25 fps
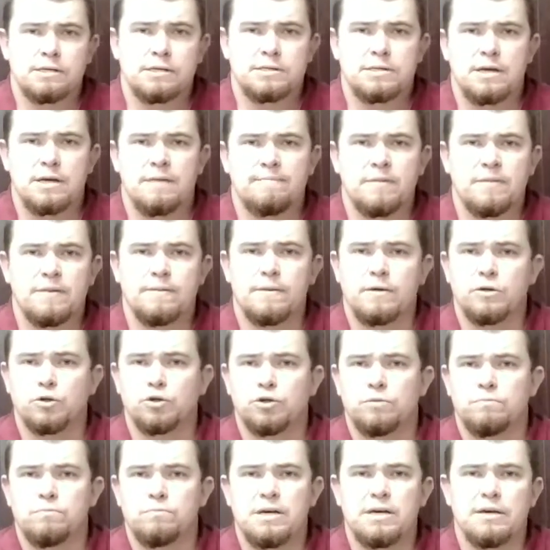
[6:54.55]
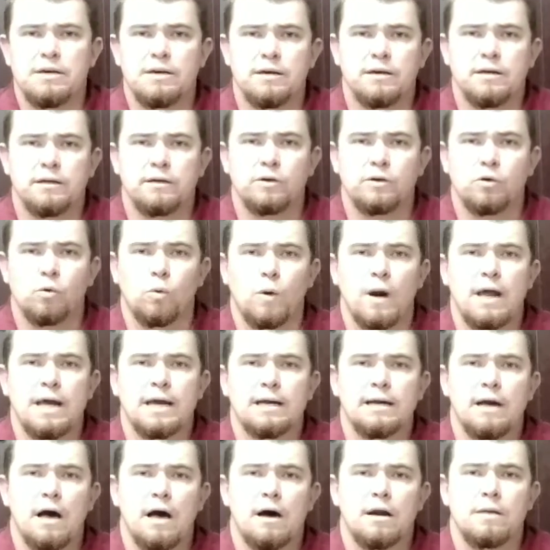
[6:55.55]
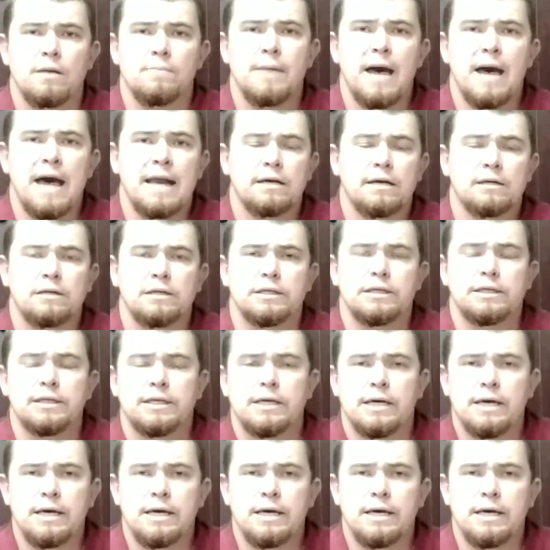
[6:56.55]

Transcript: is something that should be ingrained automatically